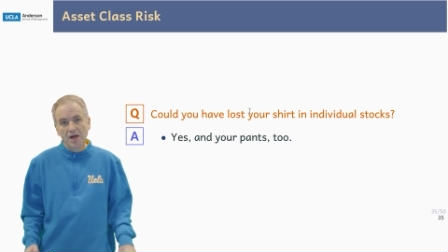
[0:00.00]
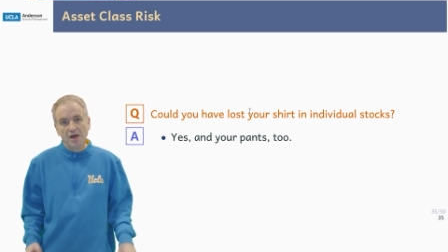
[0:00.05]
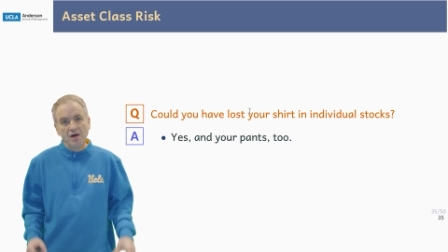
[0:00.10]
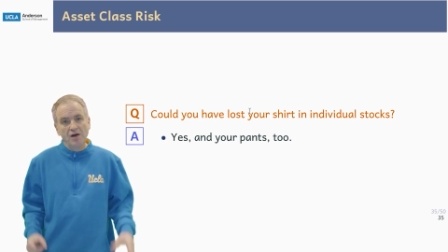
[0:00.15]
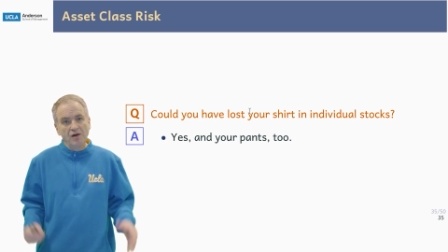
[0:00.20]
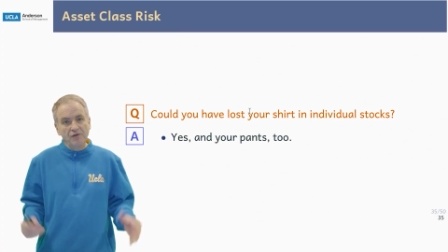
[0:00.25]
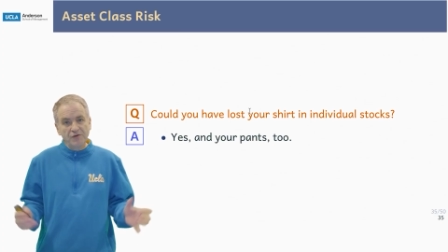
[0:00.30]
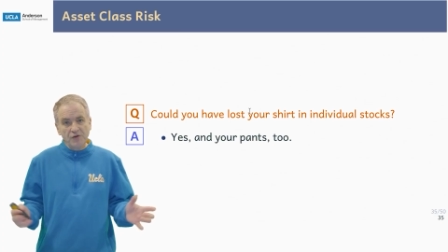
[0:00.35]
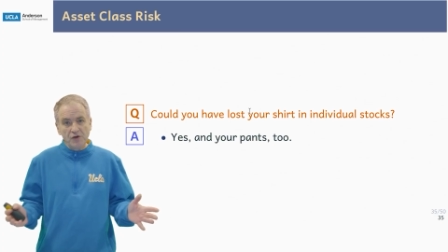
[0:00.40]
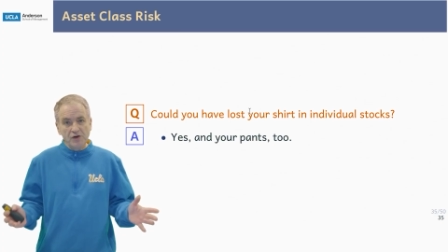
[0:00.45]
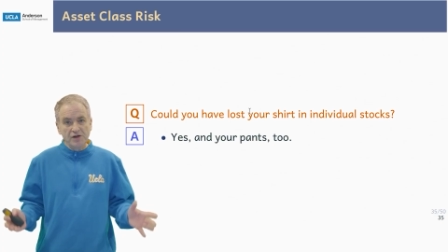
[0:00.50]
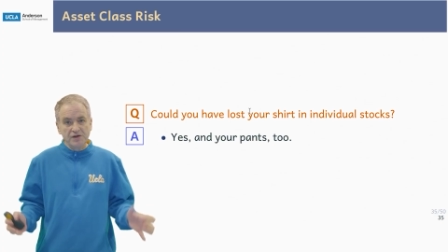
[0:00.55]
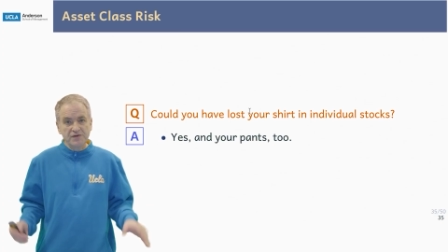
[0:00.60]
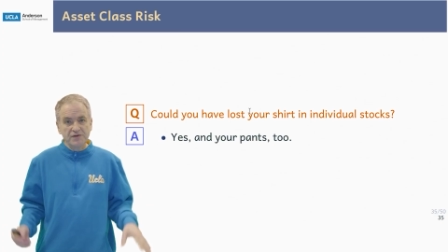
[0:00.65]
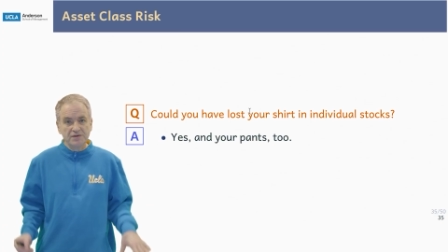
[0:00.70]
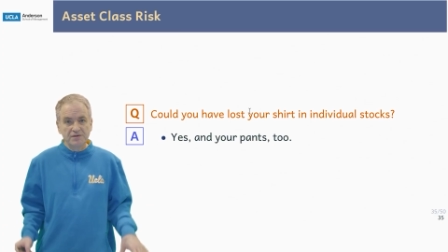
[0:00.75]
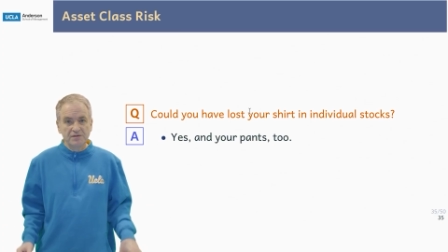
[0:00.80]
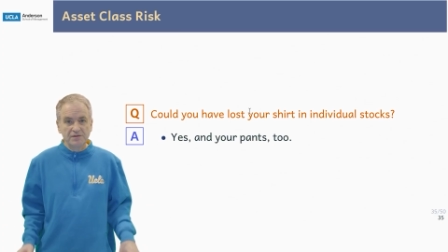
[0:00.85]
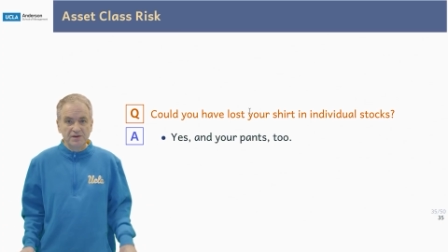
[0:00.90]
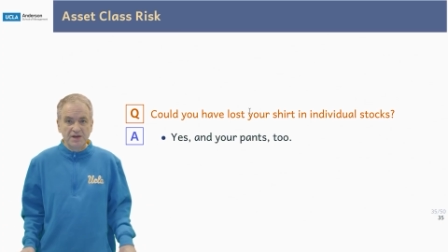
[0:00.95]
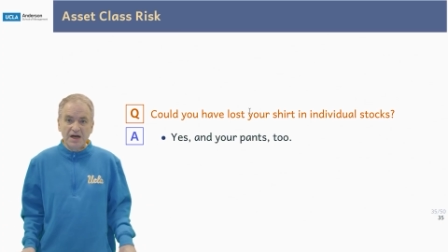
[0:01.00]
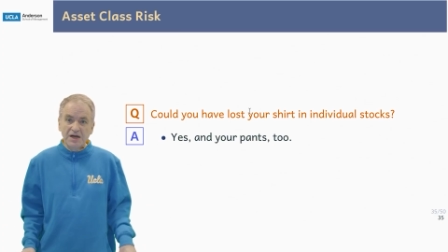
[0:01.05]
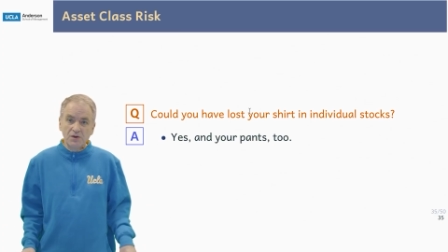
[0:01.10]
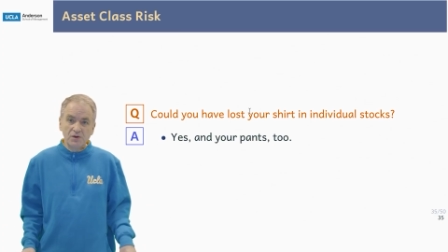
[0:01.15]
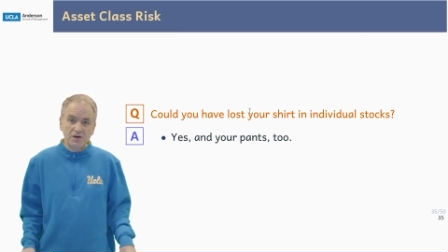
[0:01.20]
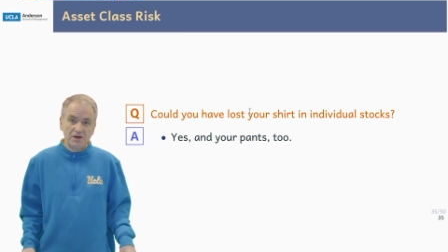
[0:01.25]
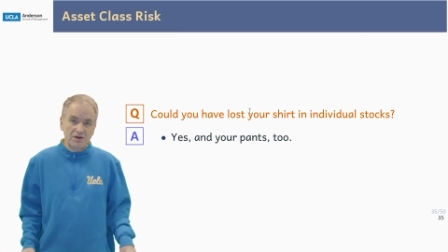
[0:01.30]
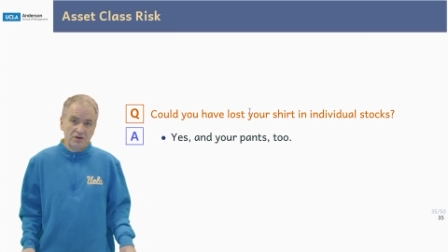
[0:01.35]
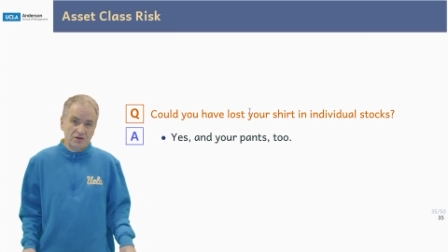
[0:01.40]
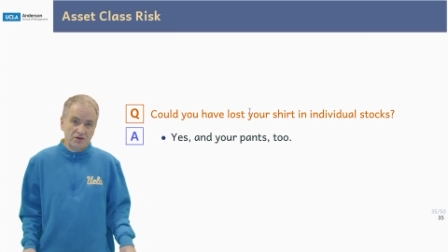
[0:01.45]
Of course, not
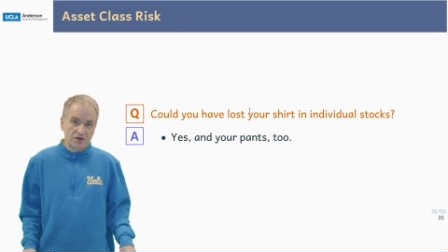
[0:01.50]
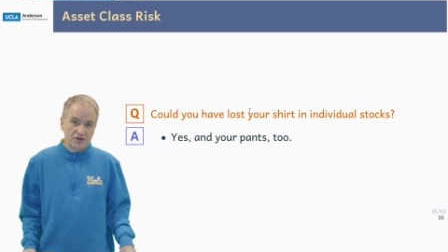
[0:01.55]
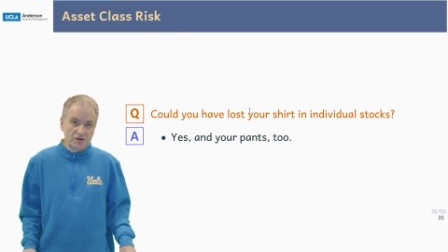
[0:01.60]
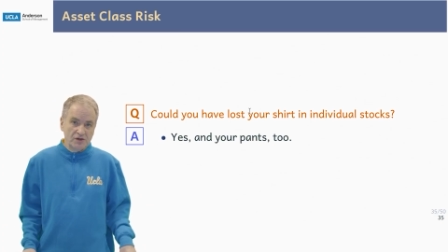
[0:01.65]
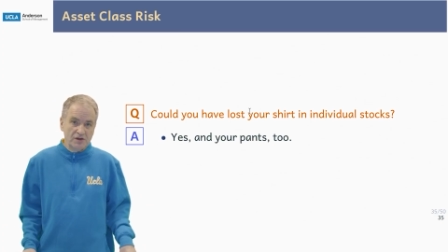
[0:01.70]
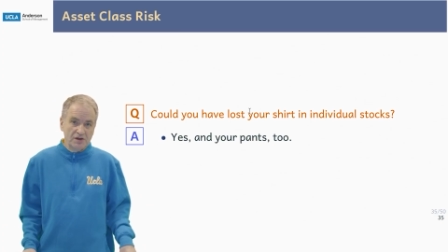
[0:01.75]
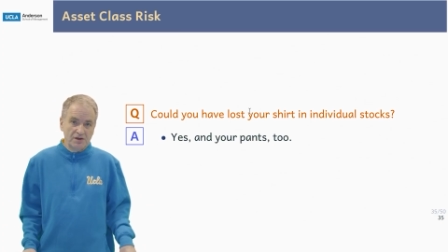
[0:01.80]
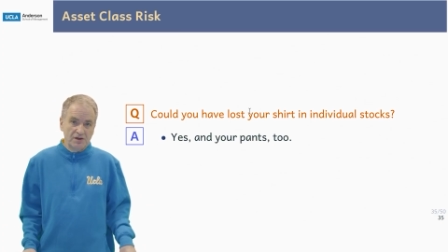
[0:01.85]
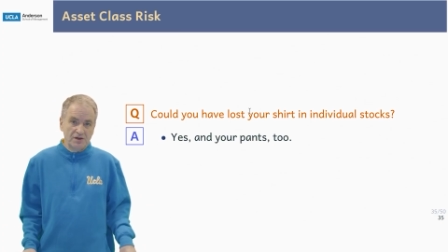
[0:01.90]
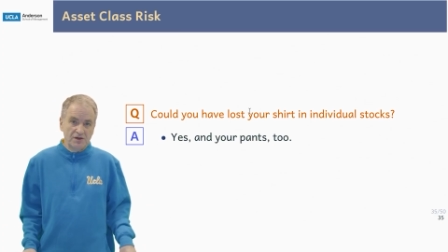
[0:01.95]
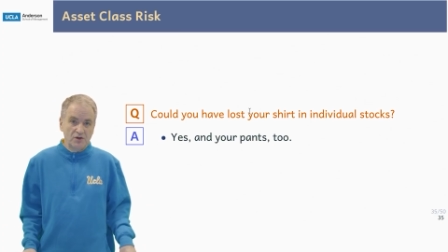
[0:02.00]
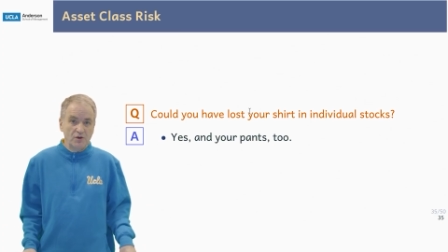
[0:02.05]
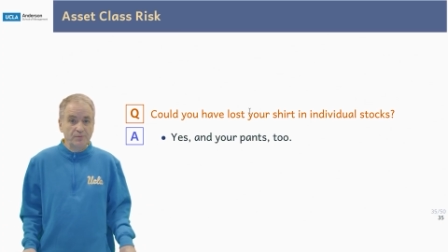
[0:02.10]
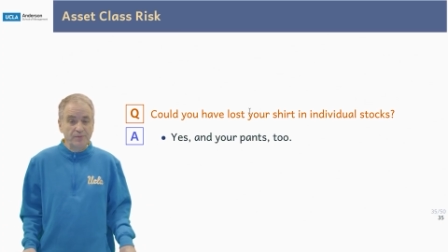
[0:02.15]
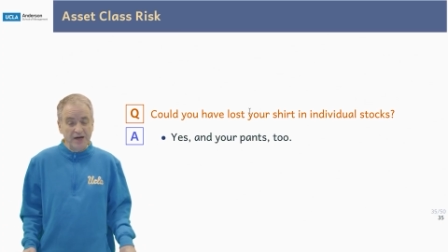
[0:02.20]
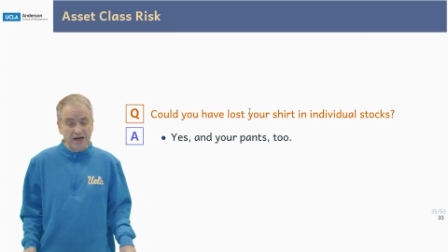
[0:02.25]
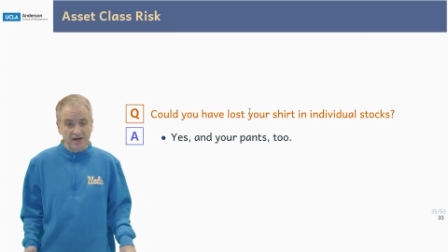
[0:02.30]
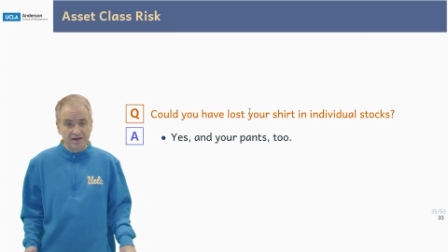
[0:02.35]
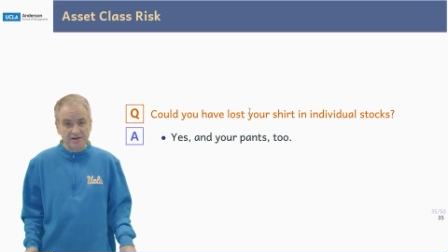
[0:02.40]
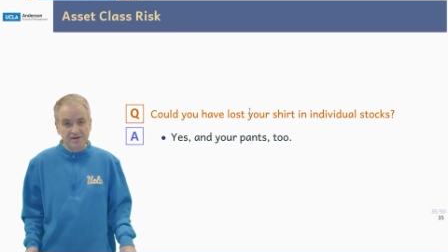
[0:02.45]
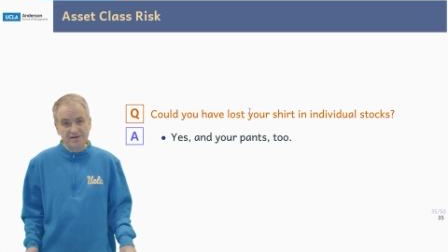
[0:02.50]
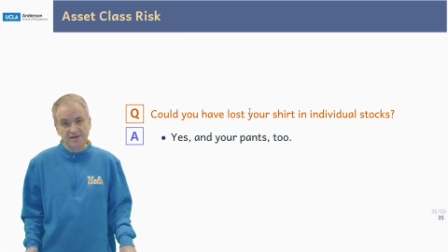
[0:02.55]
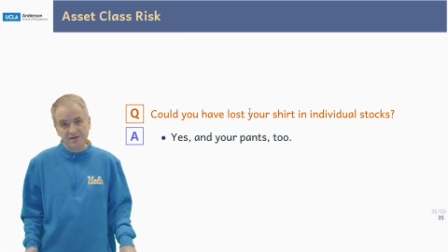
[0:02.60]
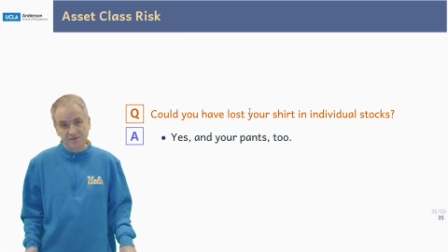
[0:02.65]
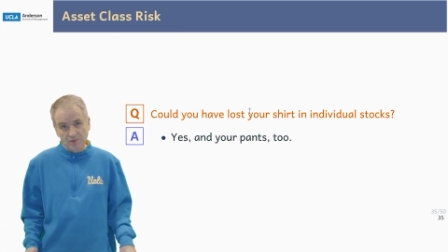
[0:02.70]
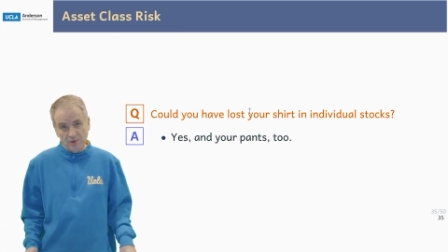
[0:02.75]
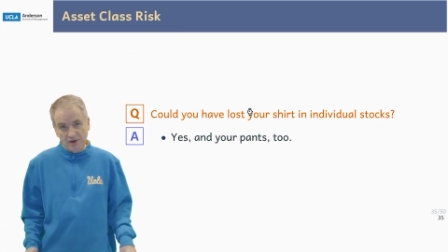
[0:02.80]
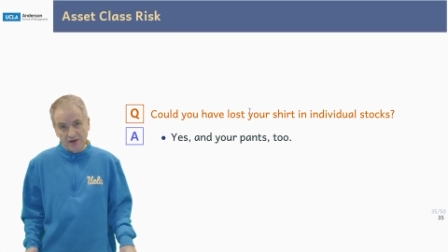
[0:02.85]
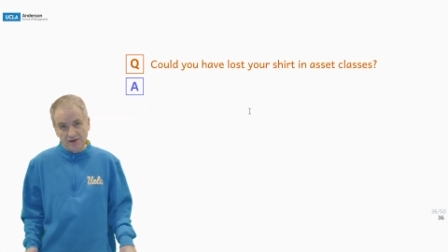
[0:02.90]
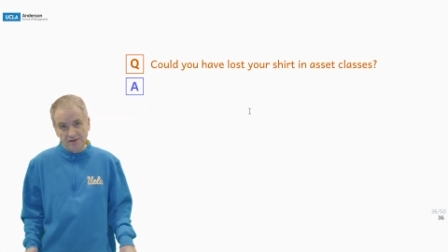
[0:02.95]
only your shirt, your pants as
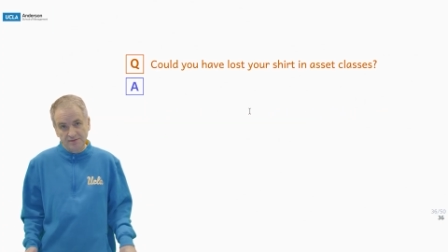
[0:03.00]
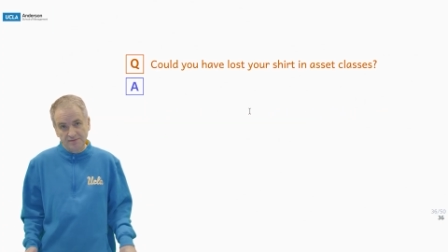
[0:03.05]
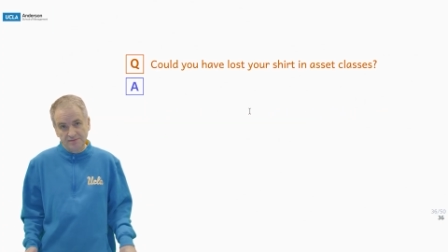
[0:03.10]
well.